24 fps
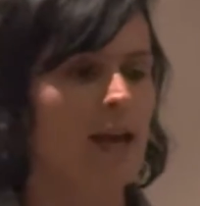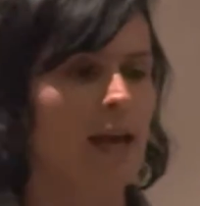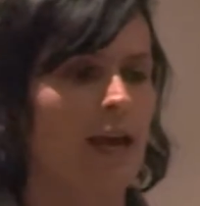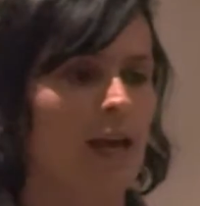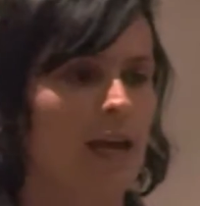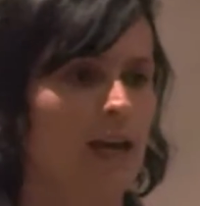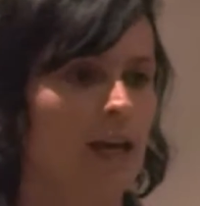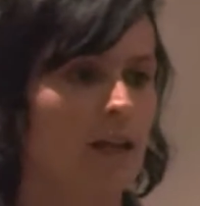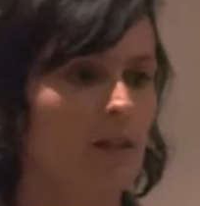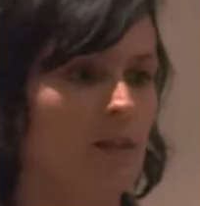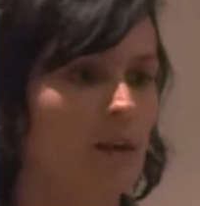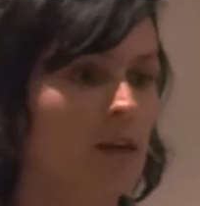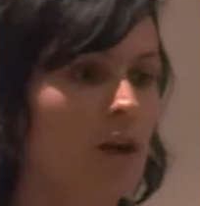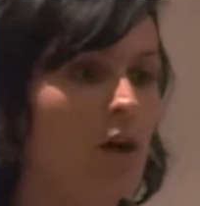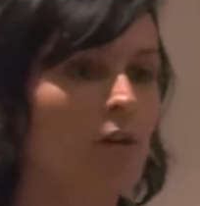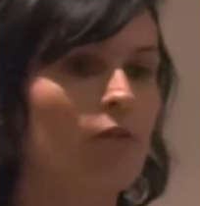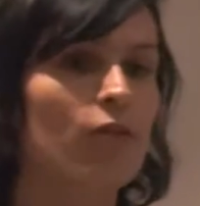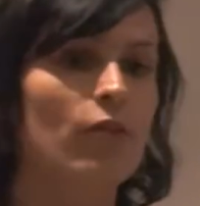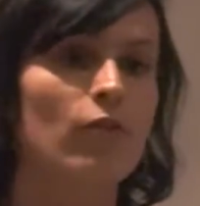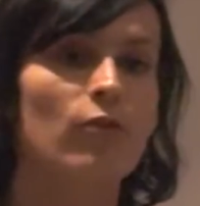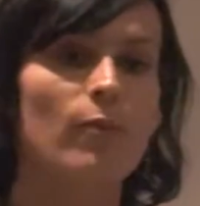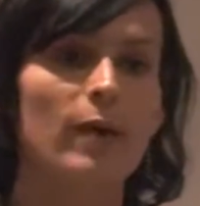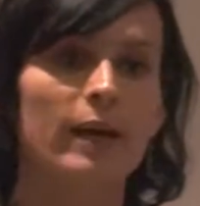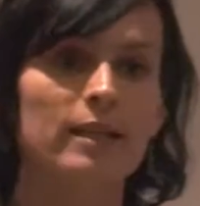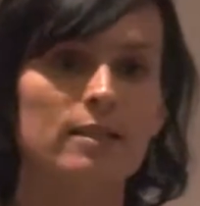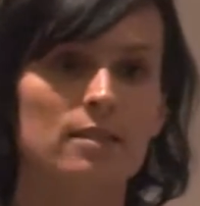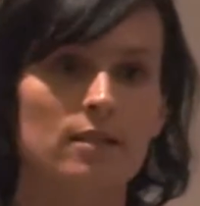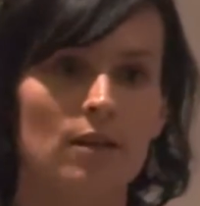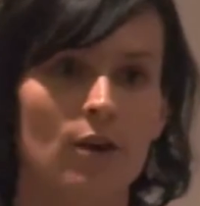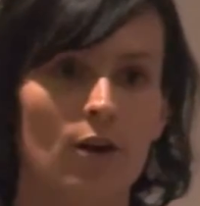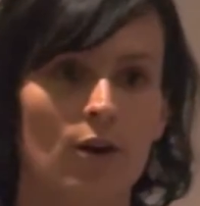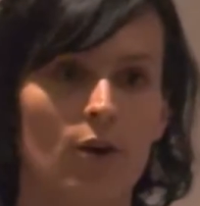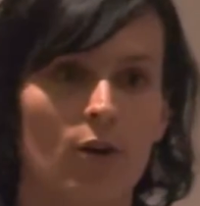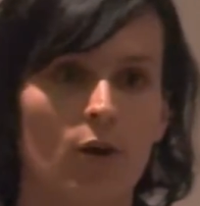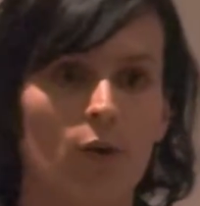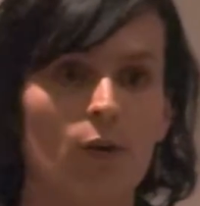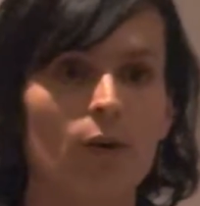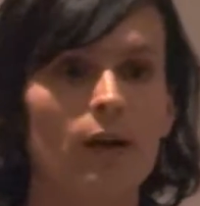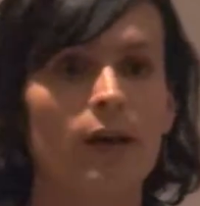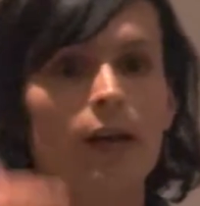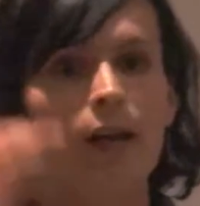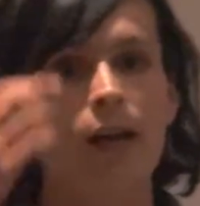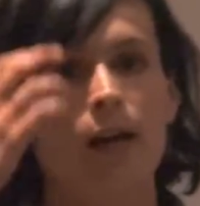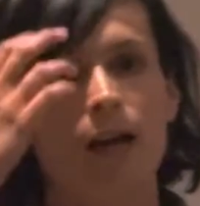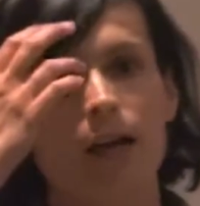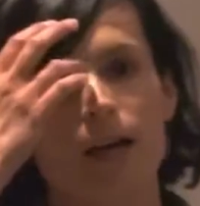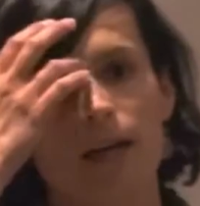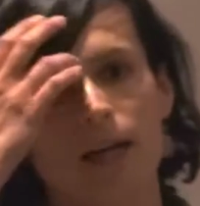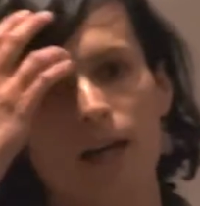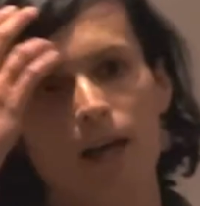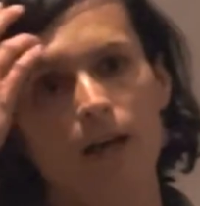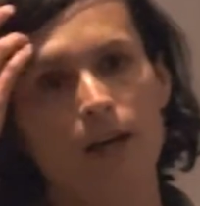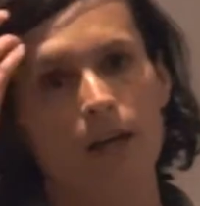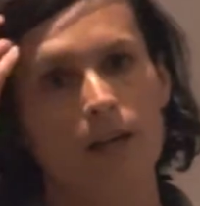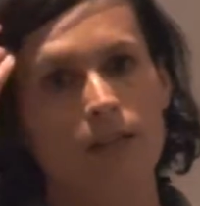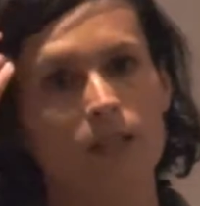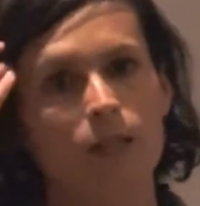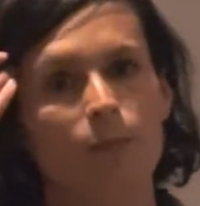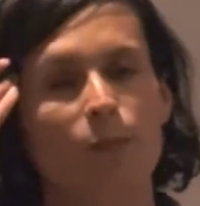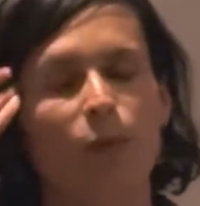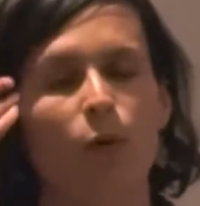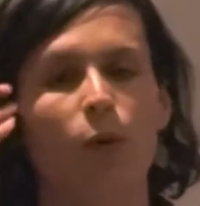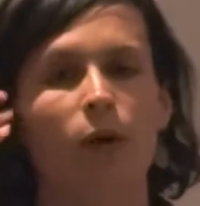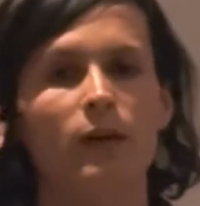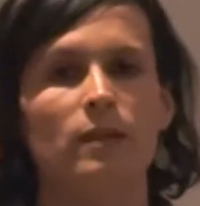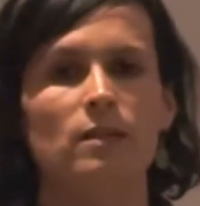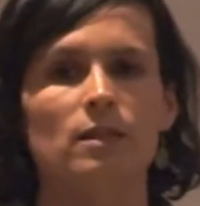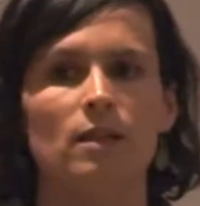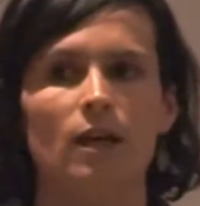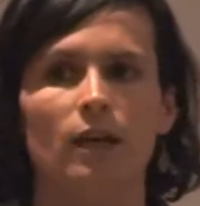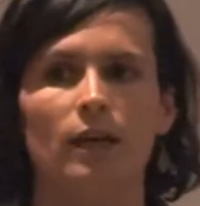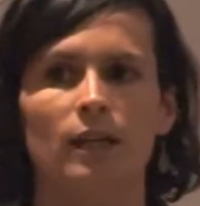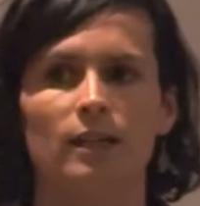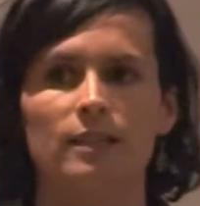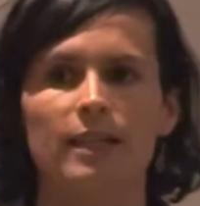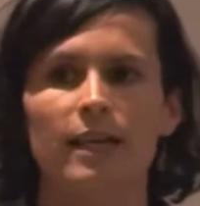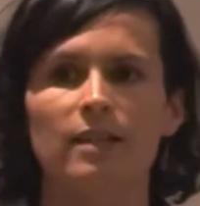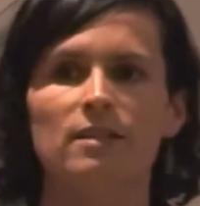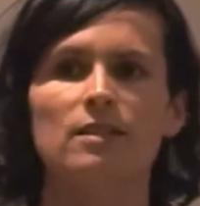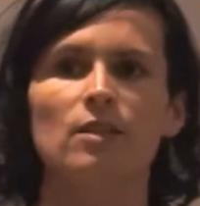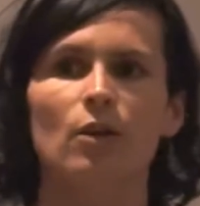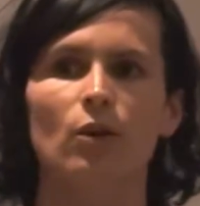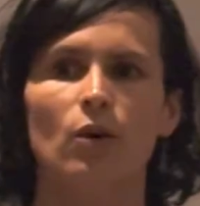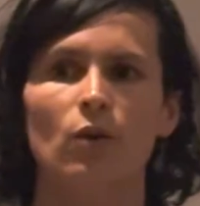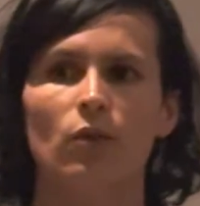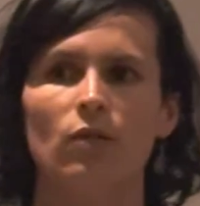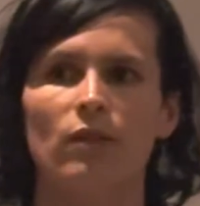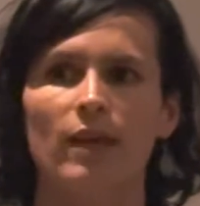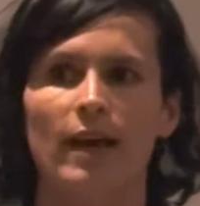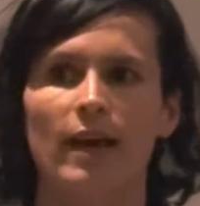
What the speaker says: And the Gulf of Mexico supports a dead zone